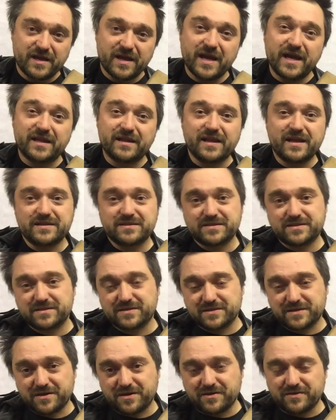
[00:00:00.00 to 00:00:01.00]
And
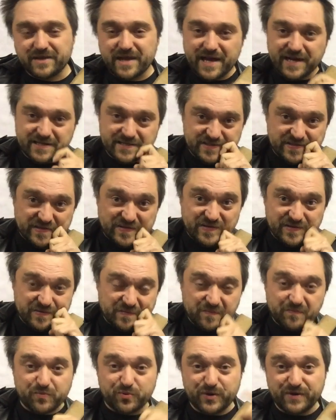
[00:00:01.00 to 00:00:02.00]
let's connect
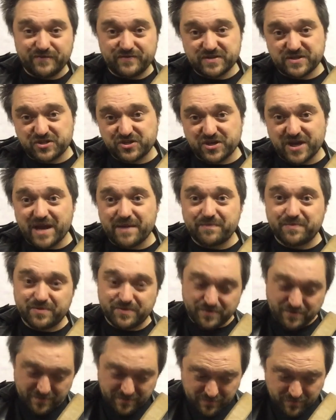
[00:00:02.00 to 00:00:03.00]
previous shape
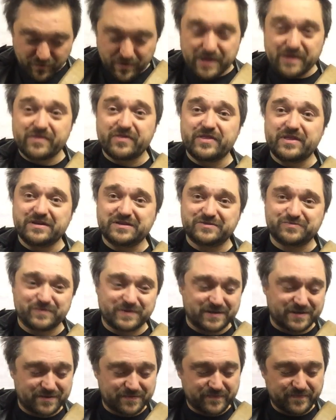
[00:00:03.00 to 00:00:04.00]
with this
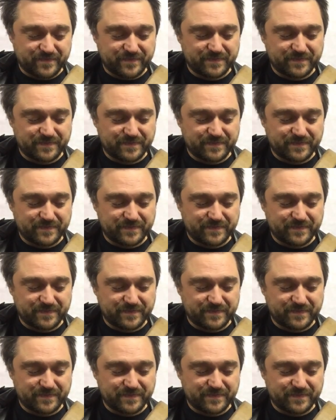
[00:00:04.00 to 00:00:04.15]
one.